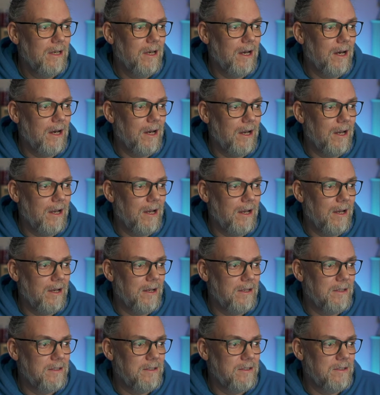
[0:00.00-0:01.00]
I
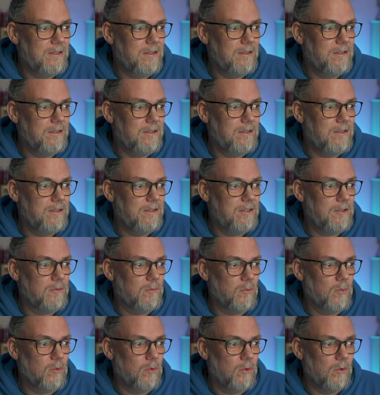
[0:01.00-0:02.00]
had some
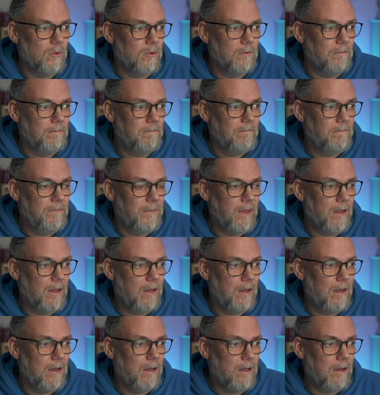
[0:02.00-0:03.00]
more,
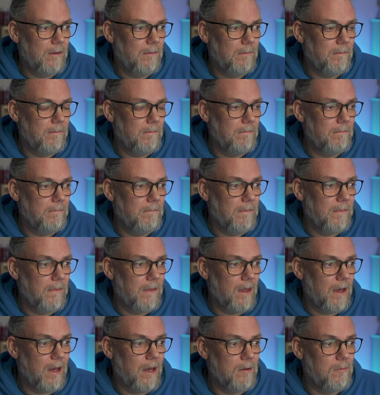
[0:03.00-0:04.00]
um,
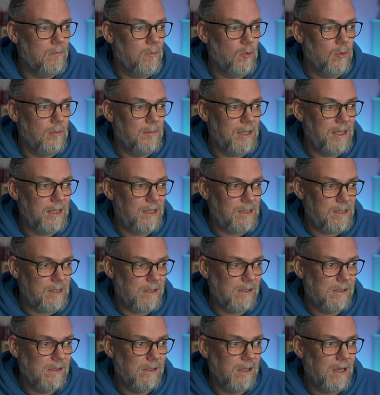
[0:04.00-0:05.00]
I had more meat
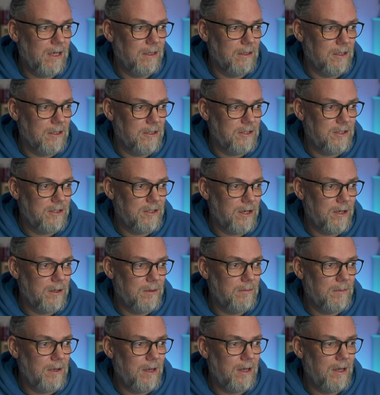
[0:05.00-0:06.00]
at
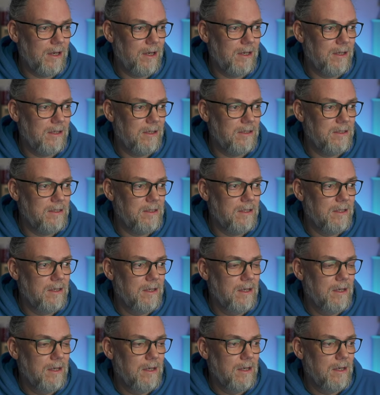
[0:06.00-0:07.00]
lunchtime and
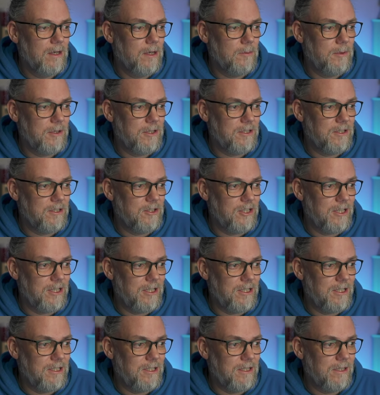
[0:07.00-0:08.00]
a piece of
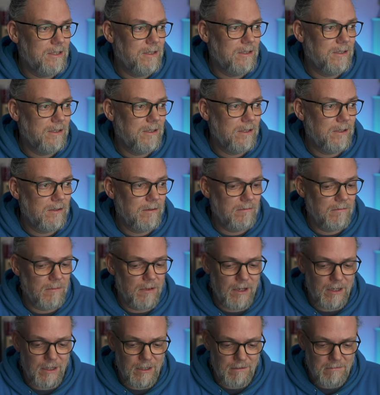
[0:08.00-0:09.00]
cheese,
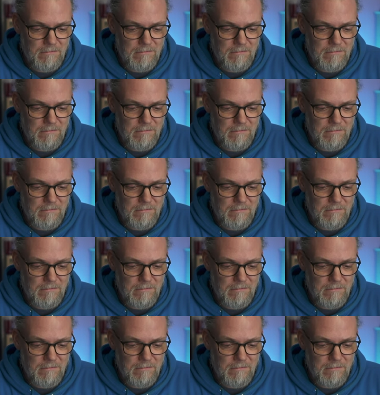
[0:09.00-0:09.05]
like